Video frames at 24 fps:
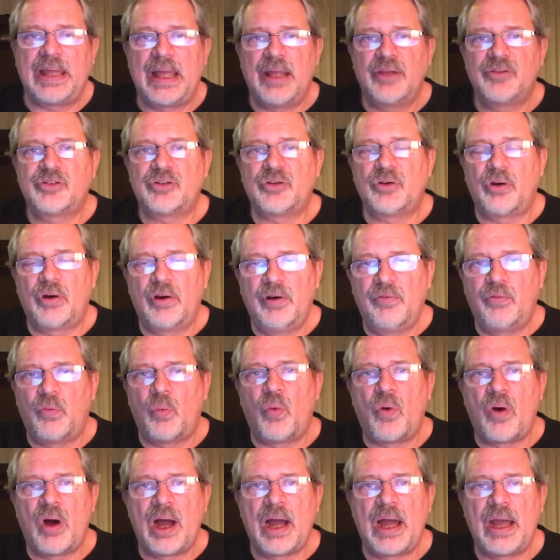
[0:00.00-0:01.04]
answer of
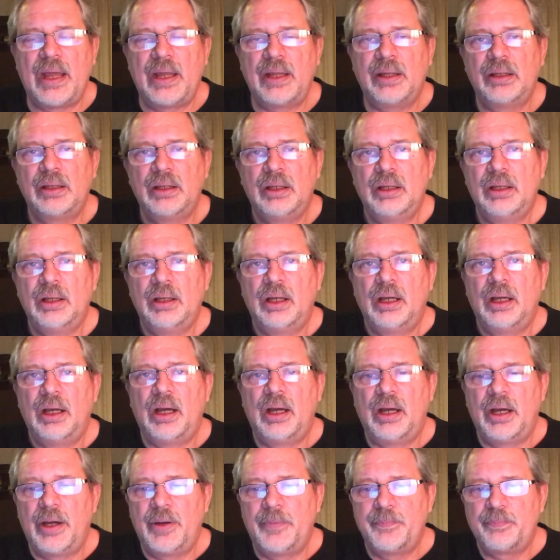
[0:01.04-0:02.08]
why
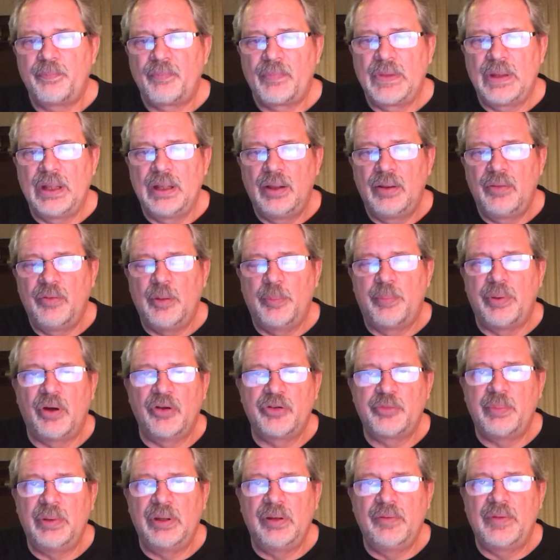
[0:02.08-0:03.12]
the
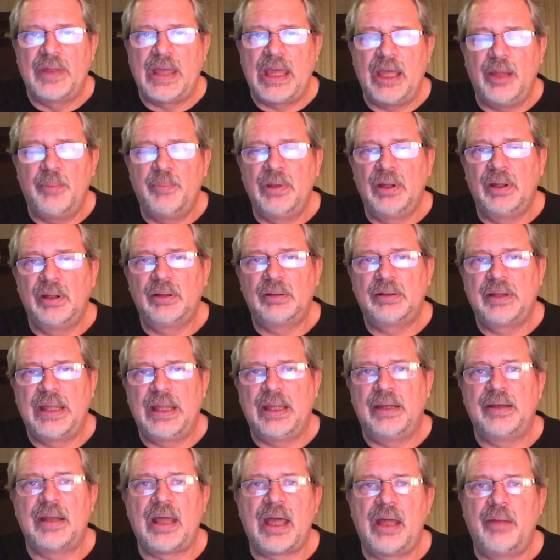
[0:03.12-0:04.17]
post-mill and the a-mill
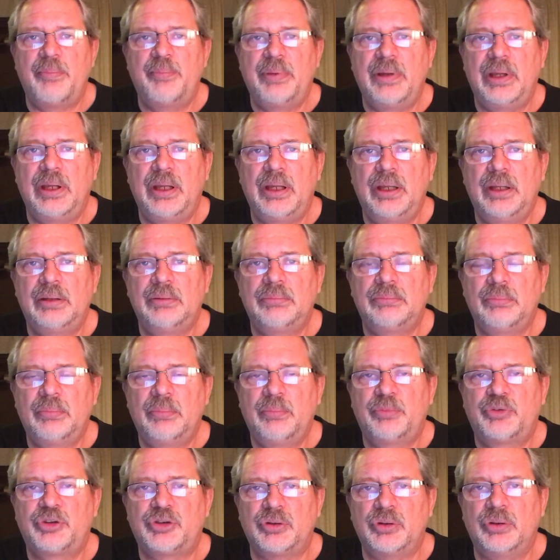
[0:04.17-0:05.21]
cannot be
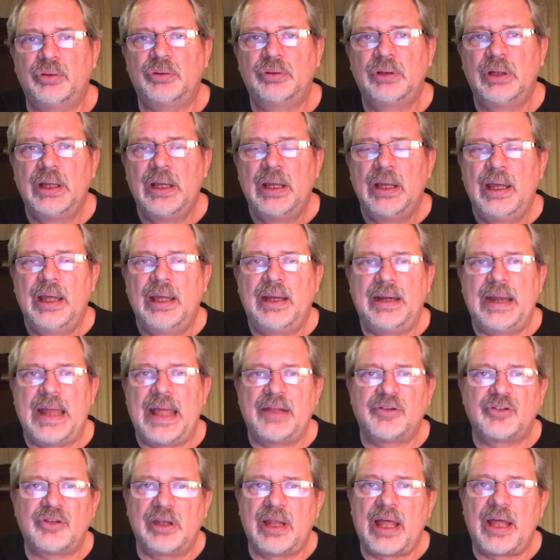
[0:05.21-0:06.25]
true. And it
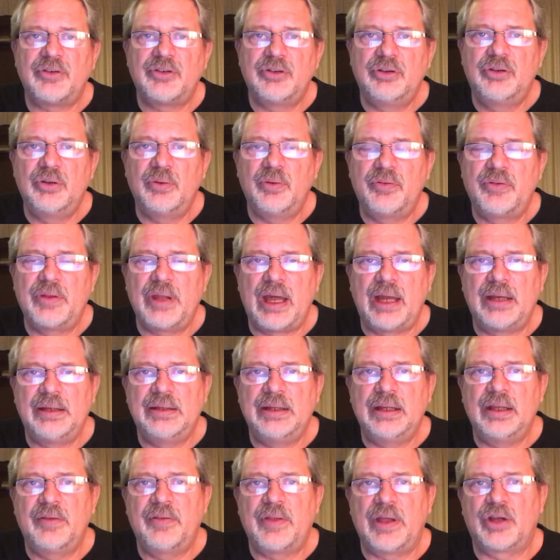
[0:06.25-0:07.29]
has a lot to do with the
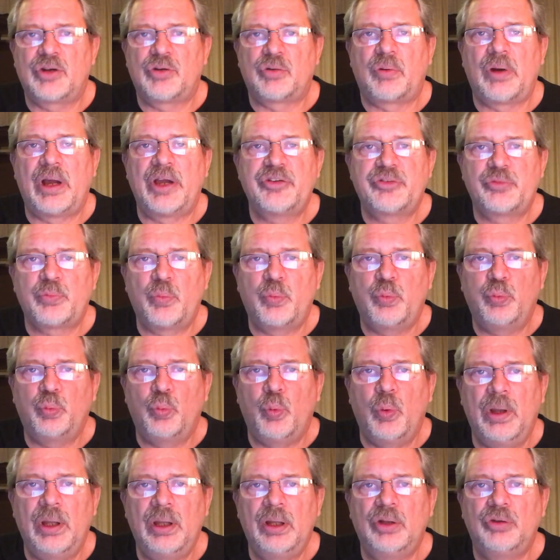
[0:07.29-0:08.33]
idea that Christ
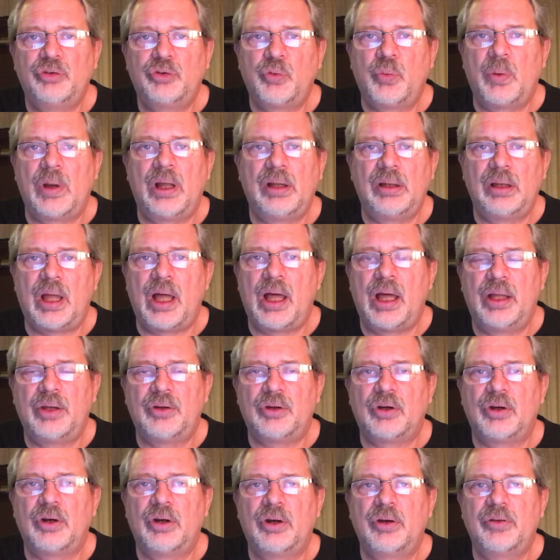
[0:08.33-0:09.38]
will dwell
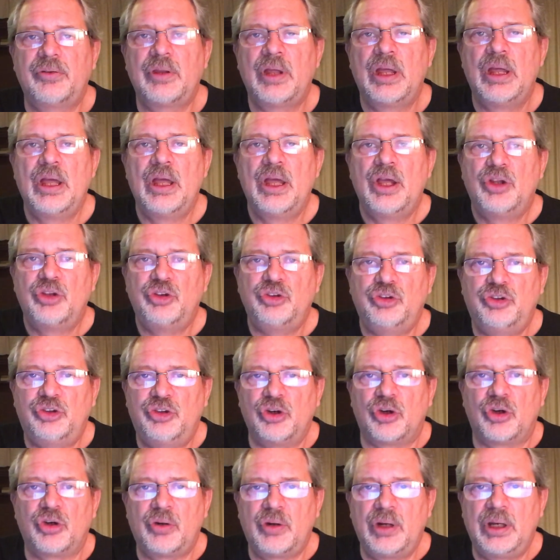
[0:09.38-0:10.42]
on earth
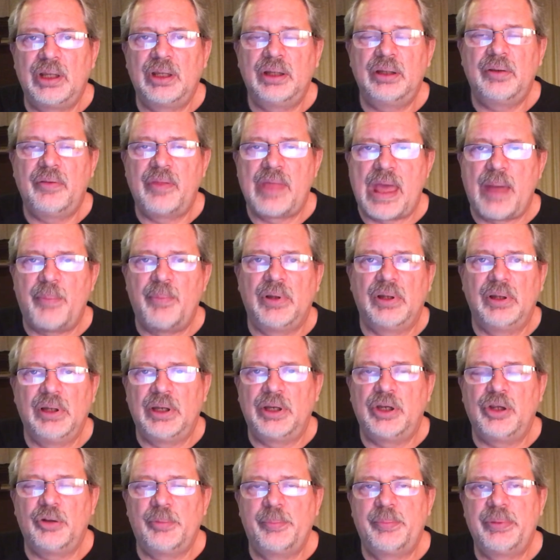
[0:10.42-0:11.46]
during that
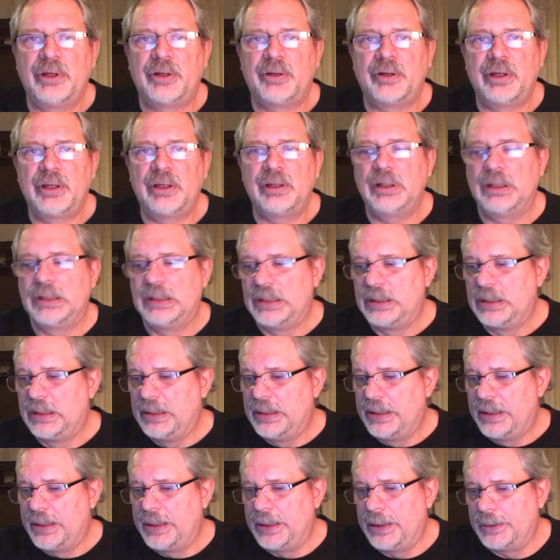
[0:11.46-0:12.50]
millennial period,
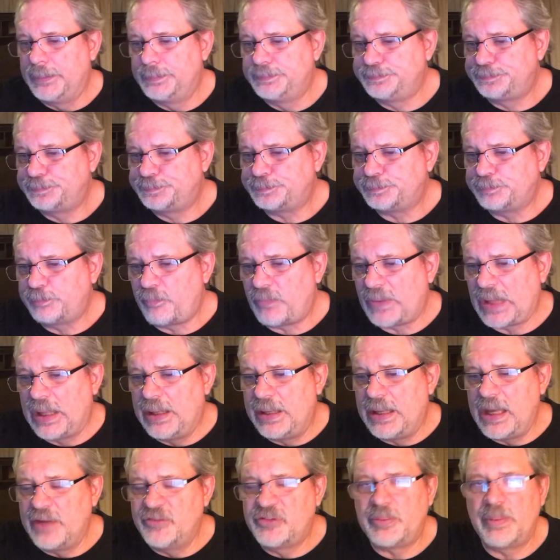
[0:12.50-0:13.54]

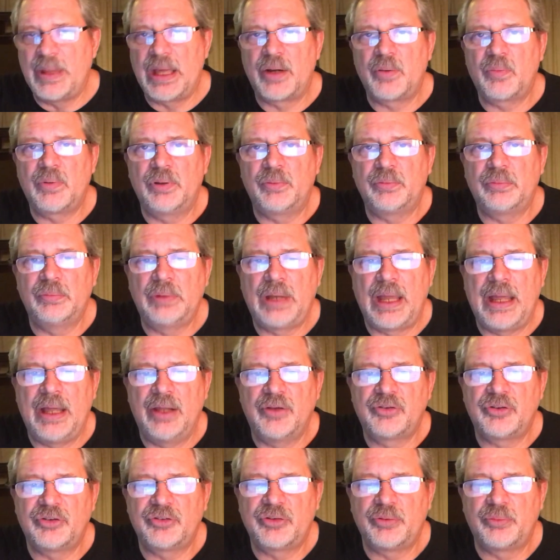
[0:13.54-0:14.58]
and gave some adequate
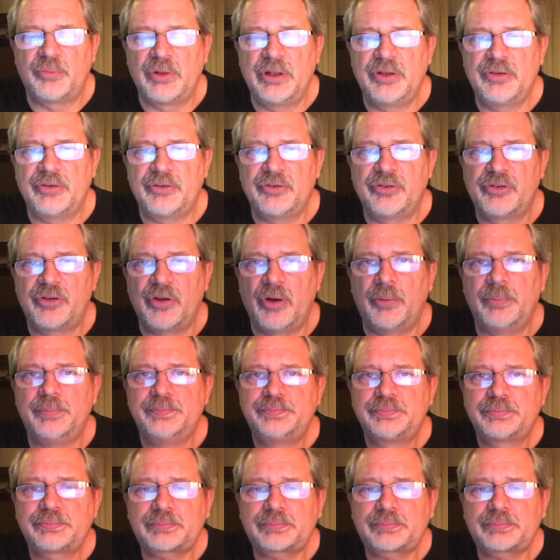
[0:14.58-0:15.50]
answers and reasons. So